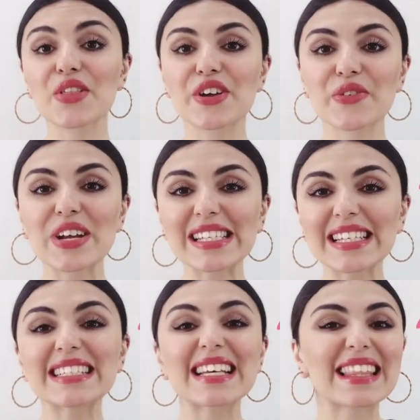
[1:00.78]
There
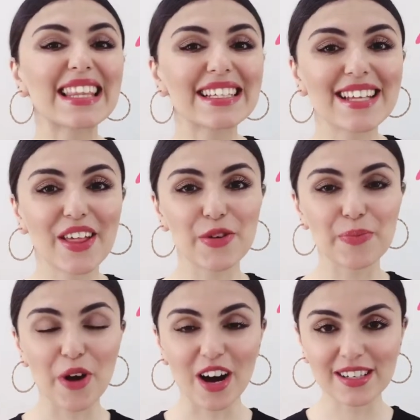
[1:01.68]
isn't letter in the
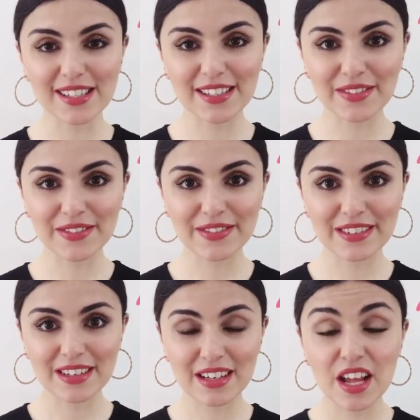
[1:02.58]
box.
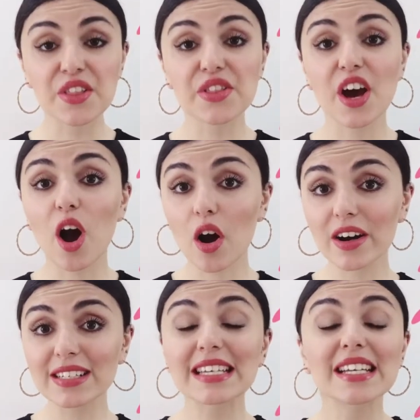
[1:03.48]
There
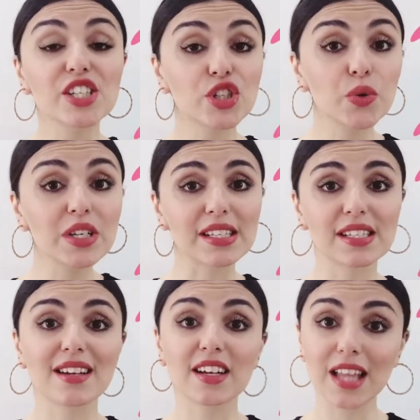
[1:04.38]
aren't students
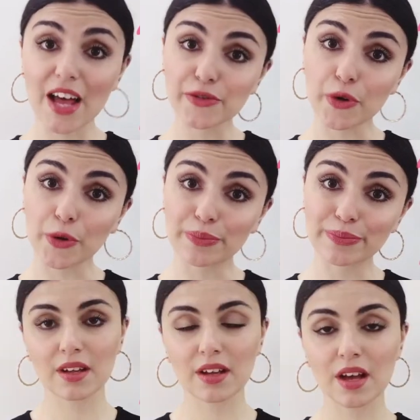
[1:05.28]
in the classroom.
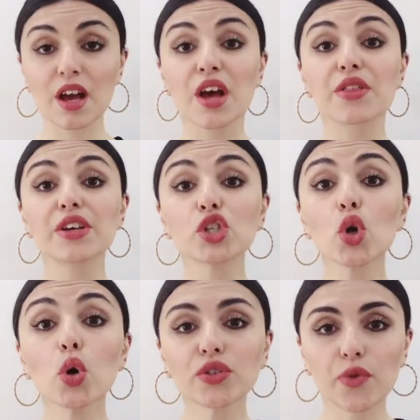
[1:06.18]
The
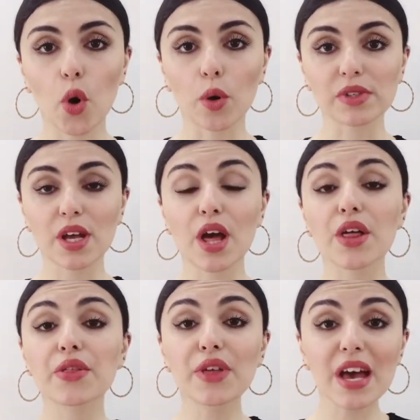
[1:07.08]
short forms,
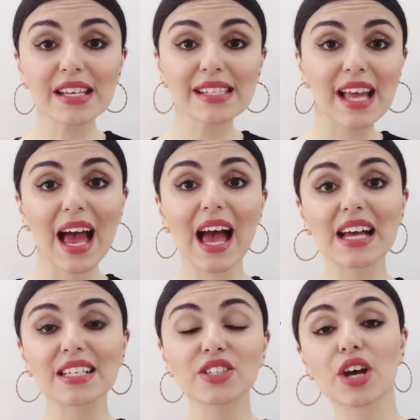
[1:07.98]
there's
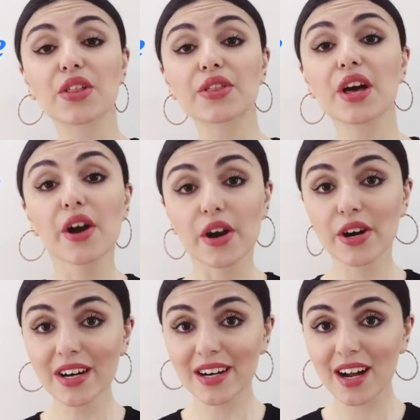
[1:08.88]
and
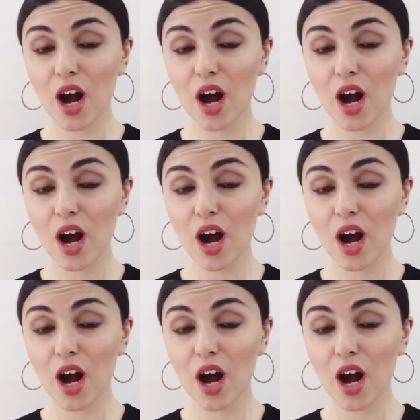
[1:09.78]
there,